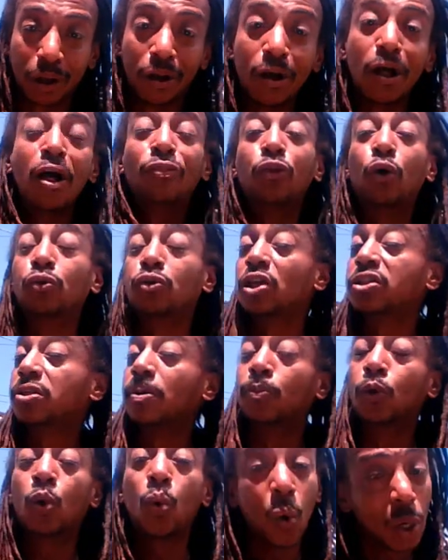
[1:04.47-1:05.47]
Those are some
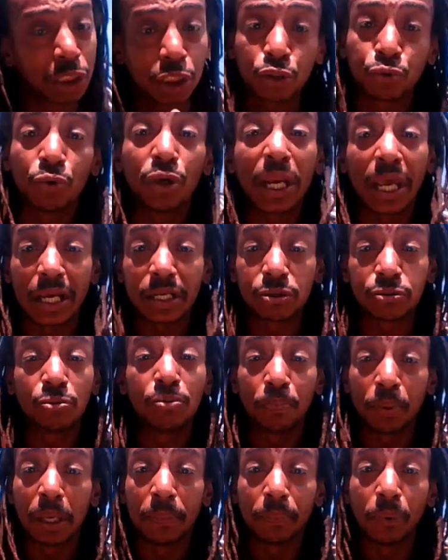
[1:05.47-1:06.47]
question answering
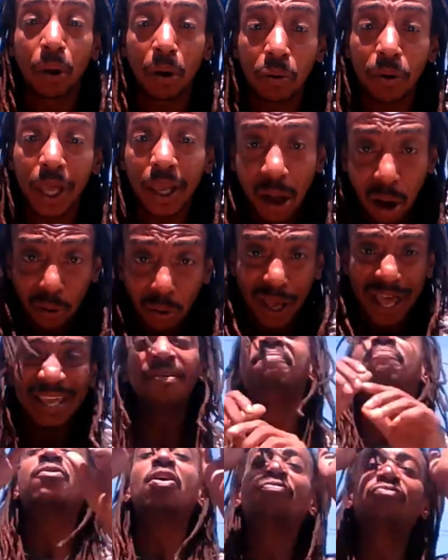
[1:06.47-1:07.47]
people. Okay, okay.
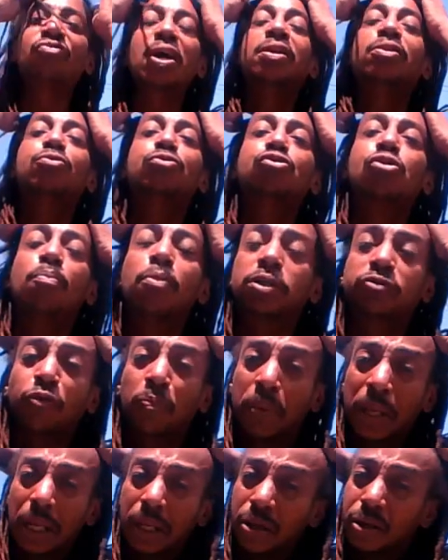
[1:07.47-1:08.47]
Thank you so much for being
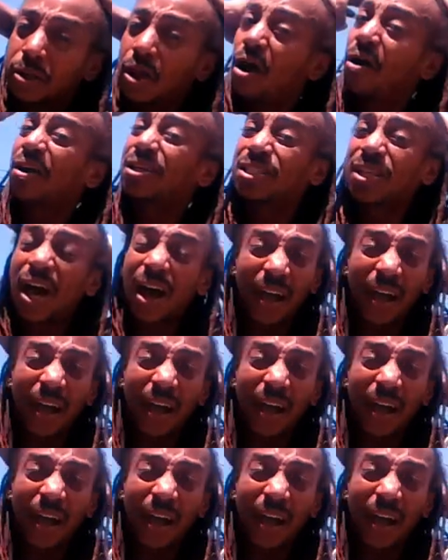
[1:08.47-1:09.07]
here, y'all. It's hot.